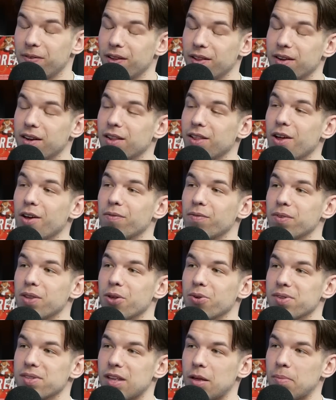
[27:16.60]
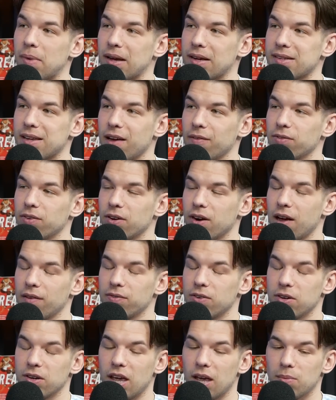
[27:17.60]
fell in love with those step backs
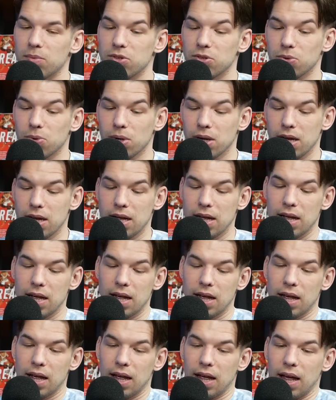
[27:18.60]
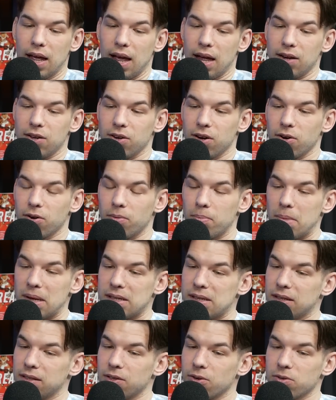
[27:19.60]
after Game 2. And,
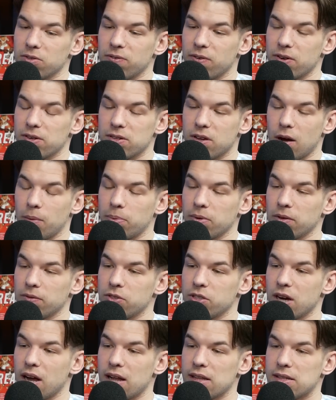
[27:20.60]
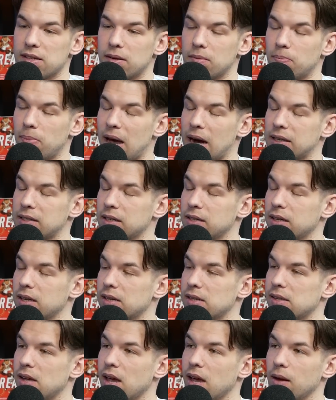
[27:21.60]
missing those first couple of shots impacted
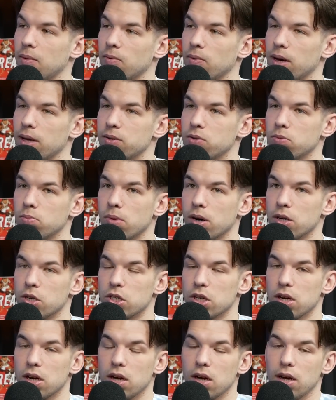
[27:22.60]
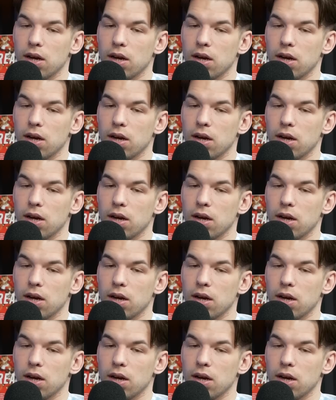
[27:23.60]
his game way too much.